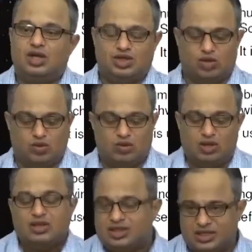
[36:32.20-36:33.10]
So
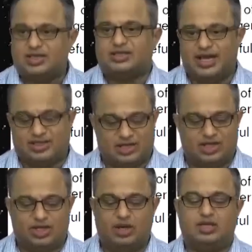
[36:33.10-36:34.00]
this is
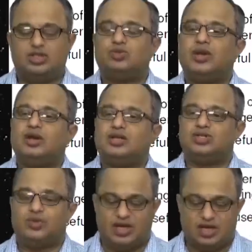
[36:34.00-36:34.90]
essentially the
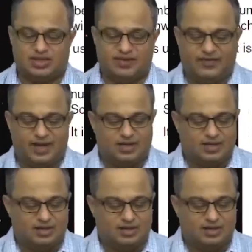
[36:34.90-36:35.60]
Swinger's effect,